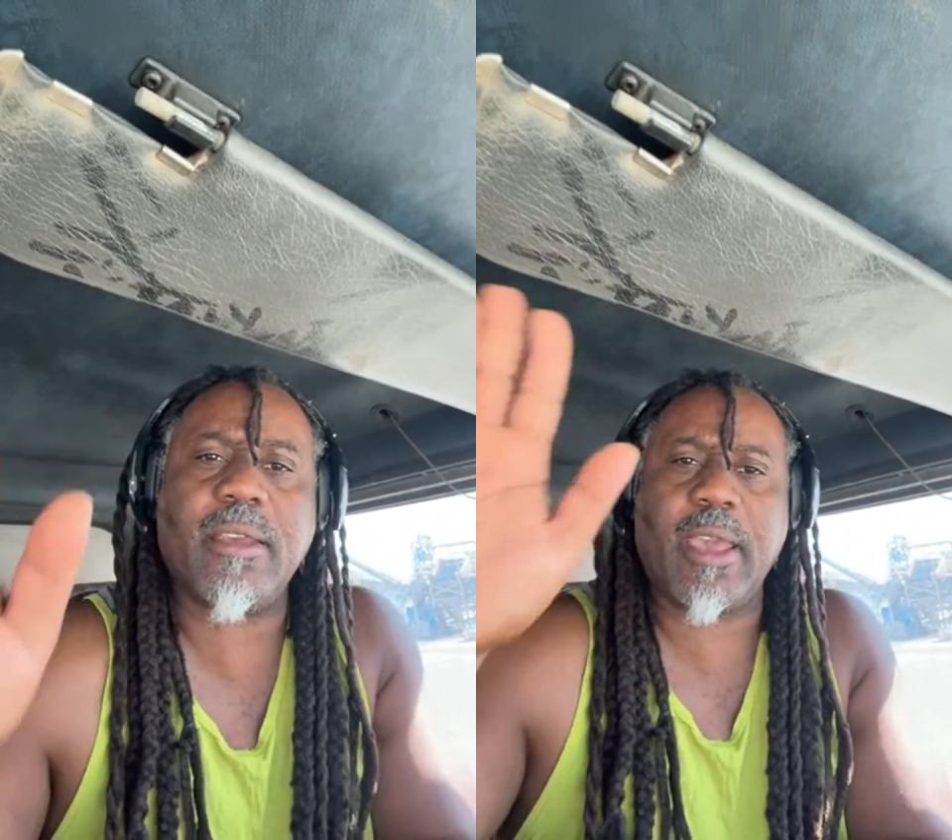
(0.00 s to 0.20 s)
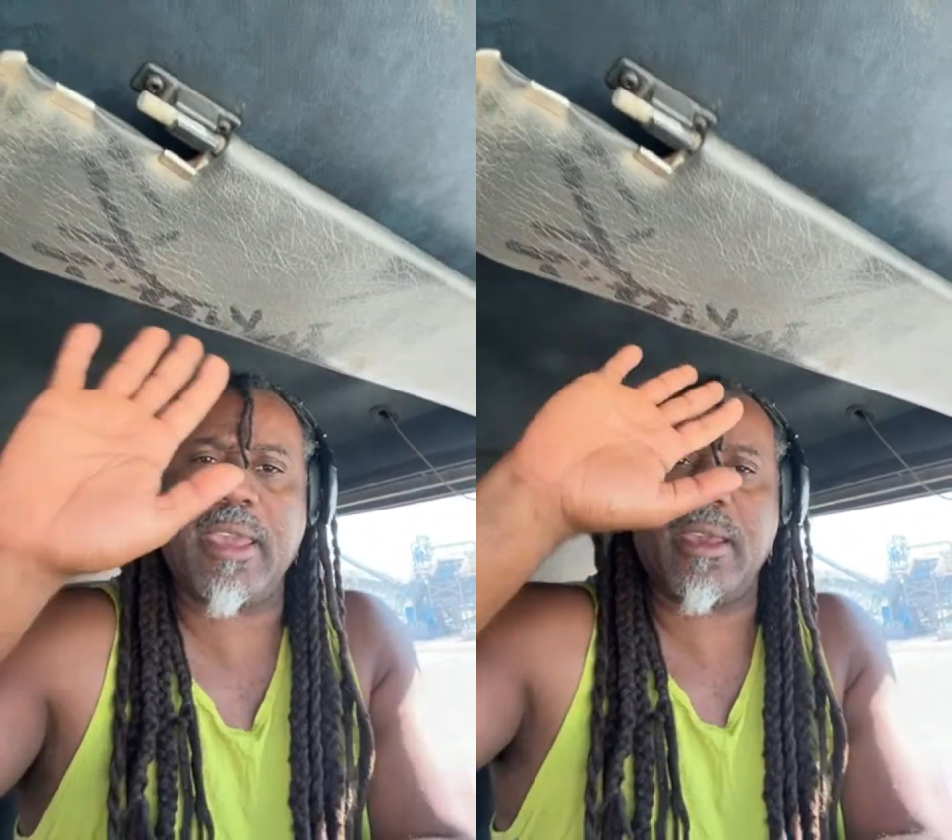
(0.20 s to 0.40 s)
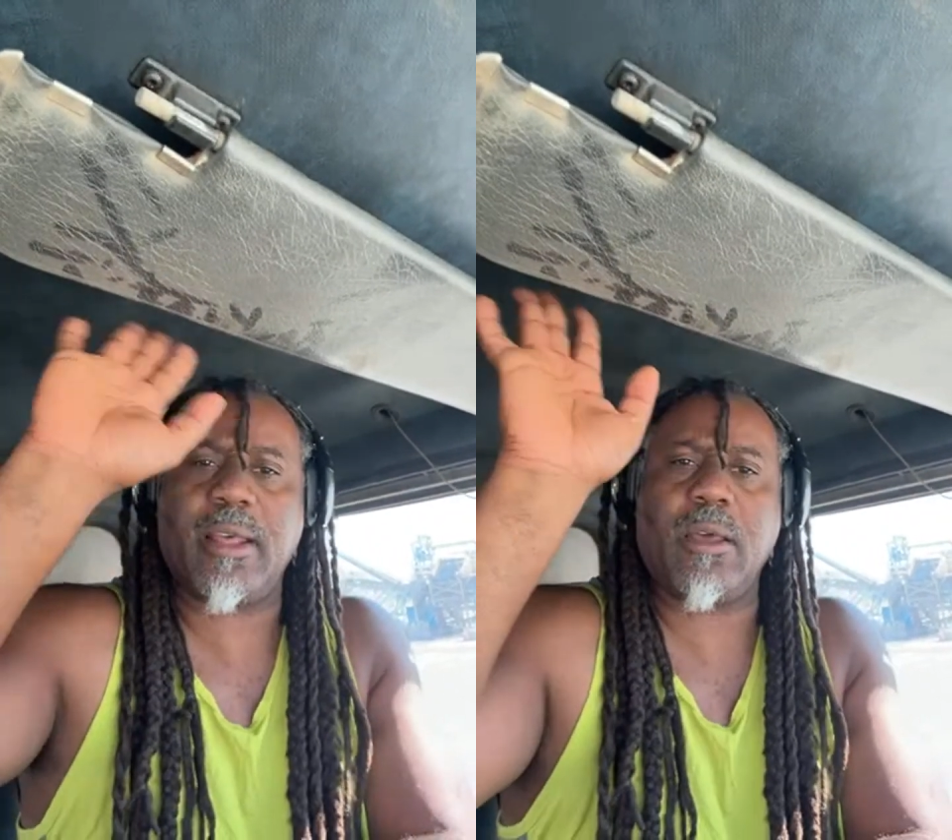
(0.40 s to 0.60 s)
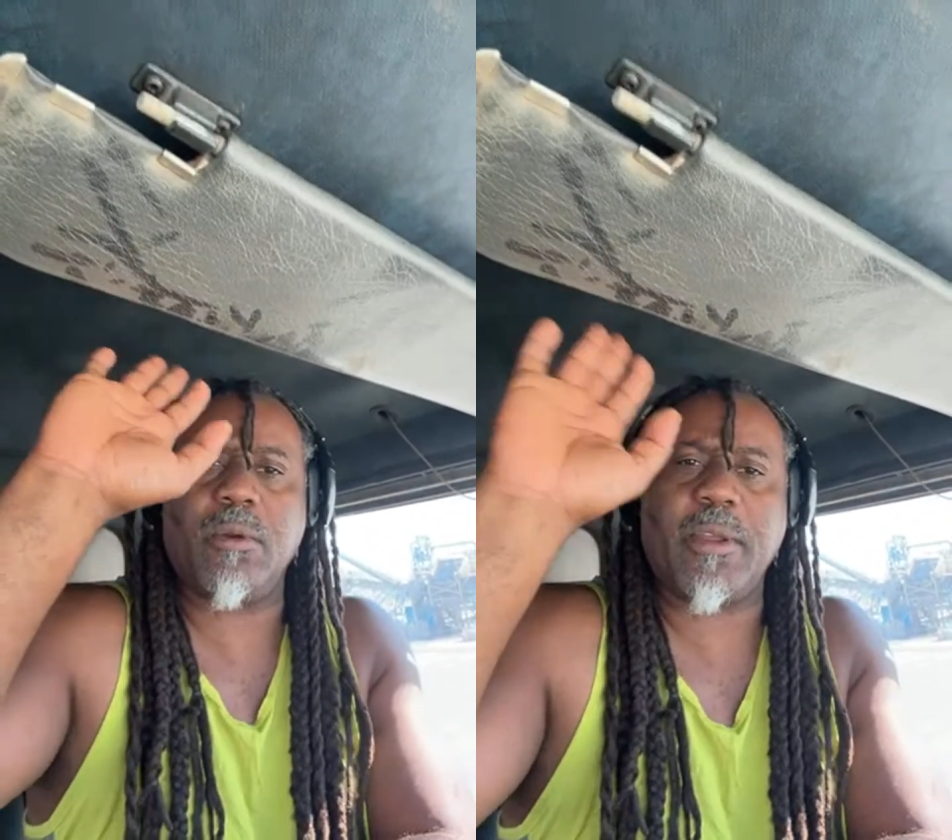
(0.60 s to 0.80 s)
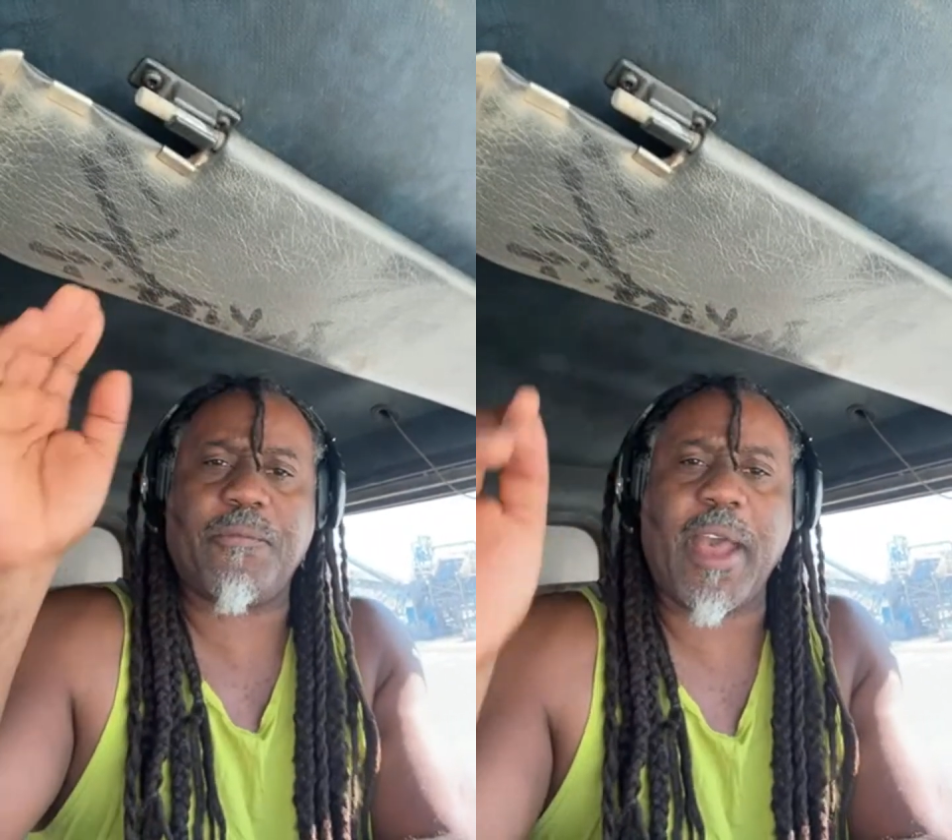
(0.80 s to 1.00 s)
hey, hello,
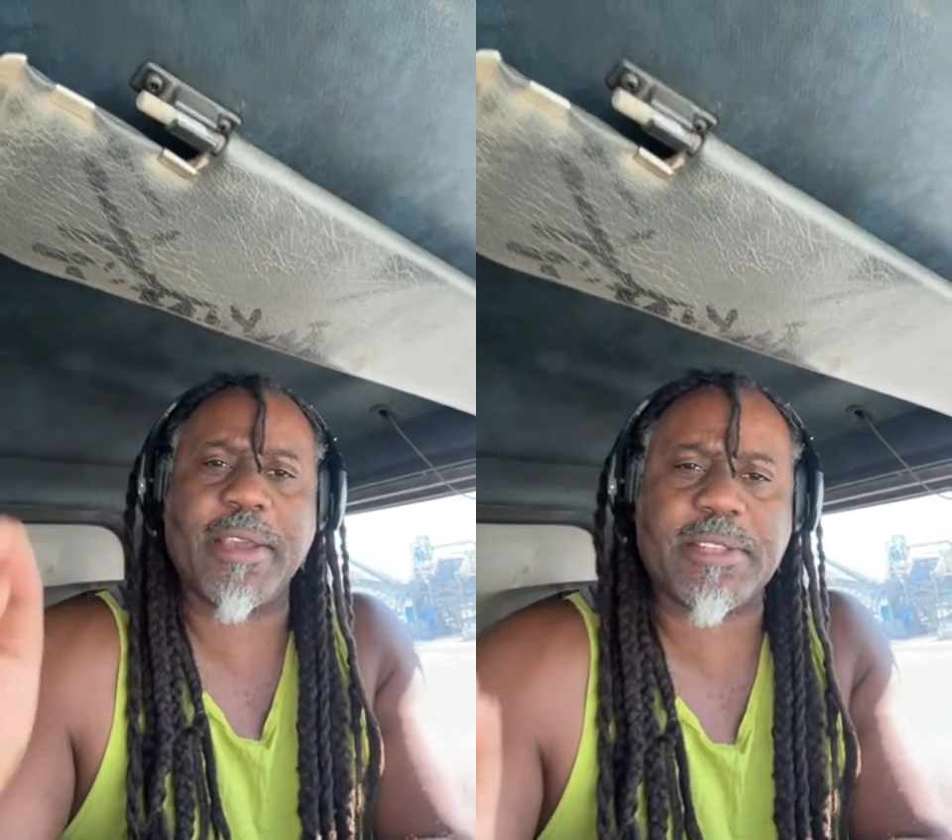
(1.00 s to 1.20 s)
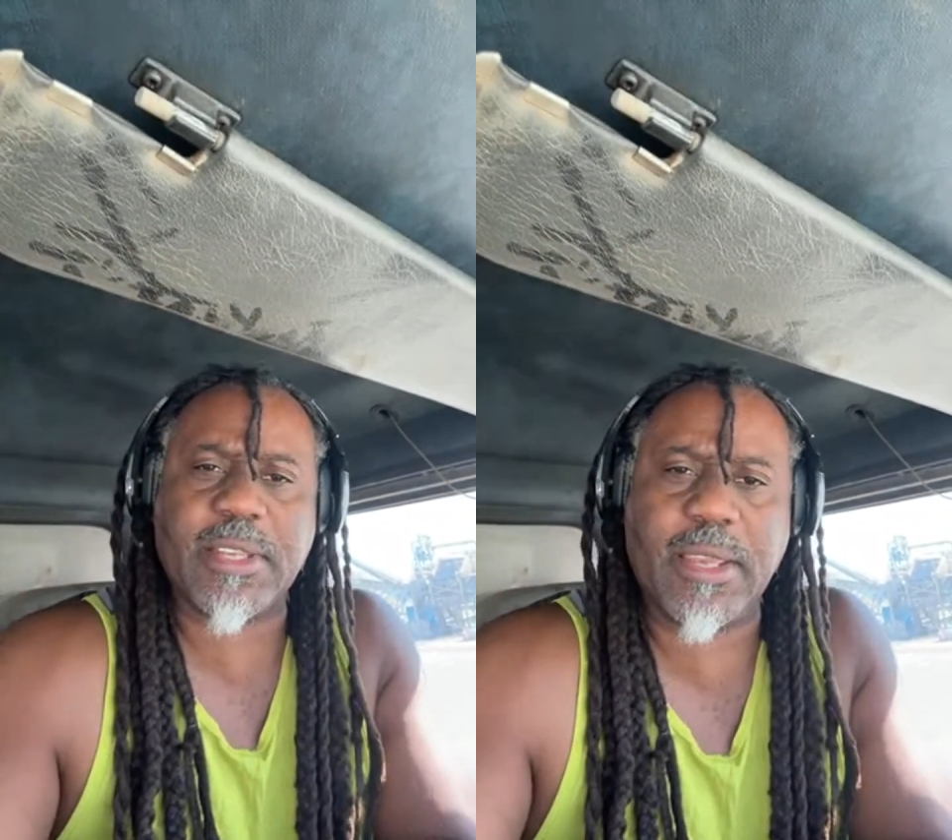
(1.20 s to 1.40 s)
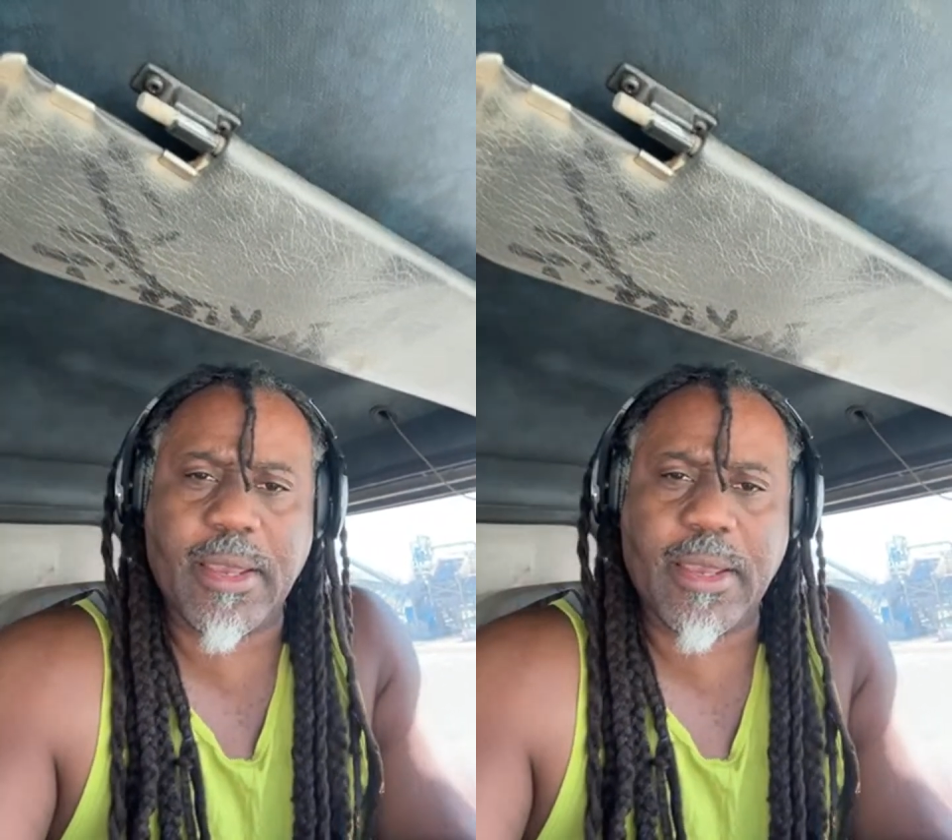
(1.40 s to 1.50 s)
Nafai C,